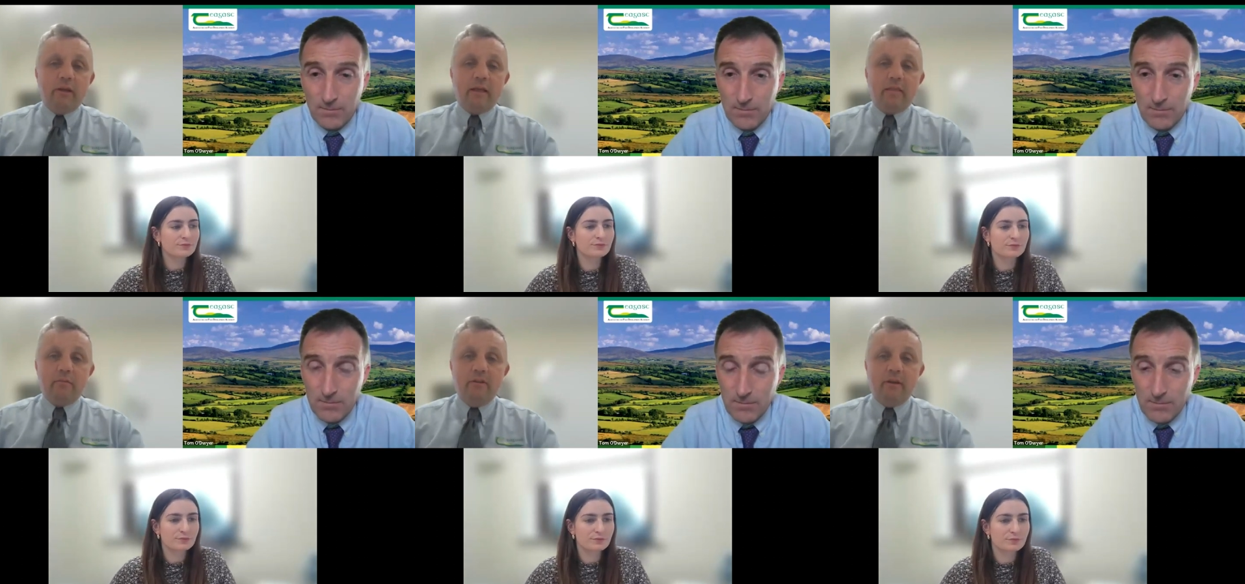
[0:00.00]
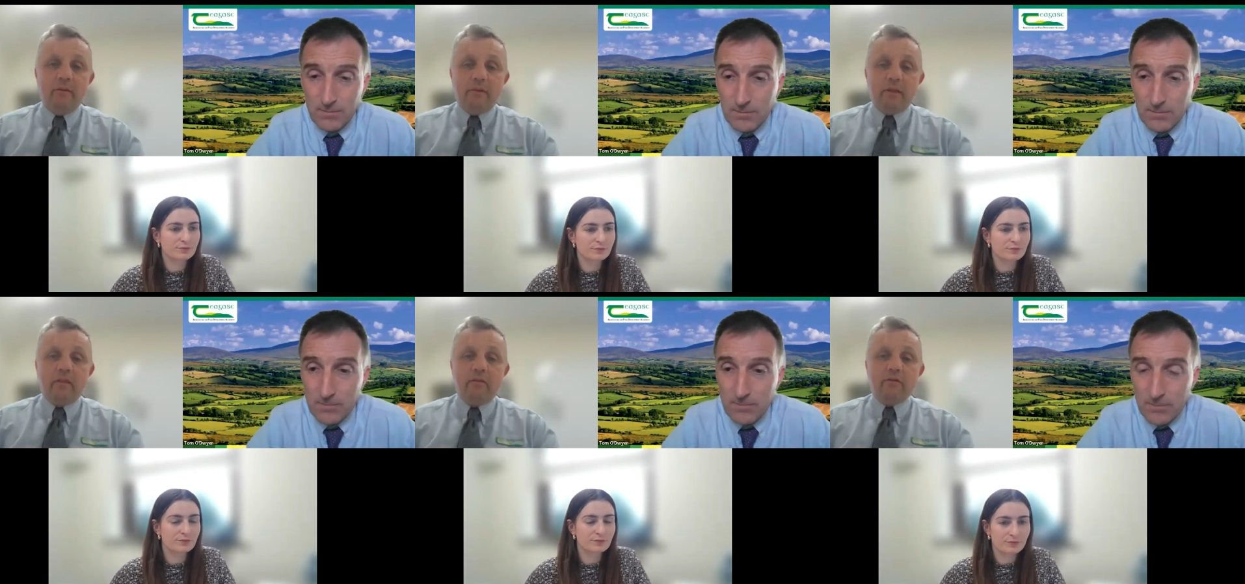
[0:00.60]
Speaker 1: ASSAP team.
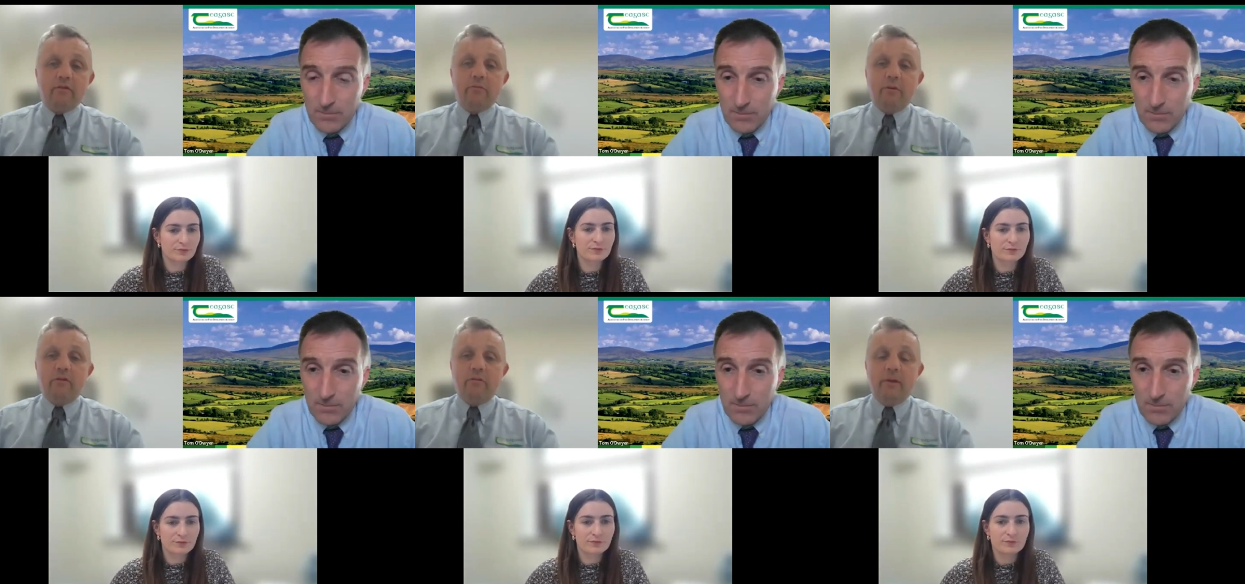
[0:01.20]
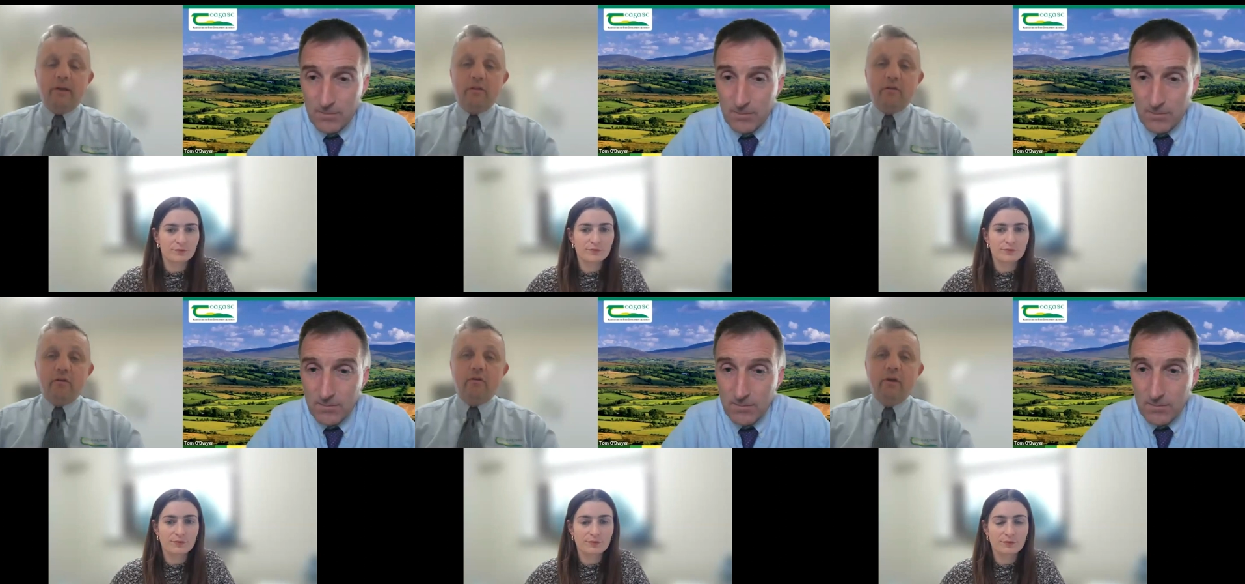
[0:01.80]
That's the first point to make.
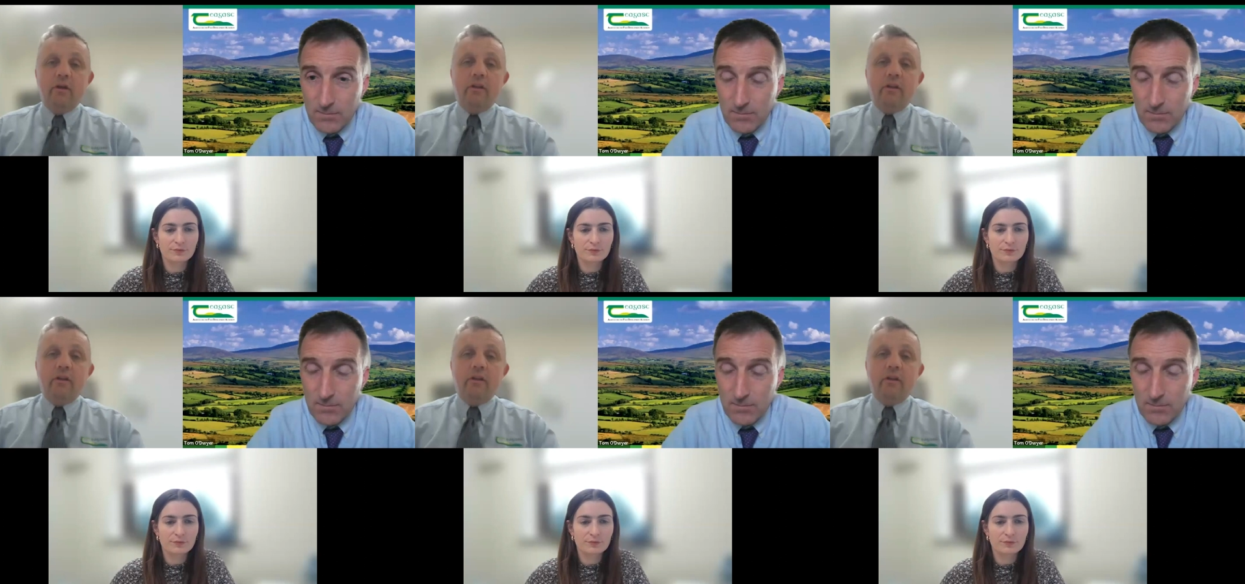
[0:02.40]
So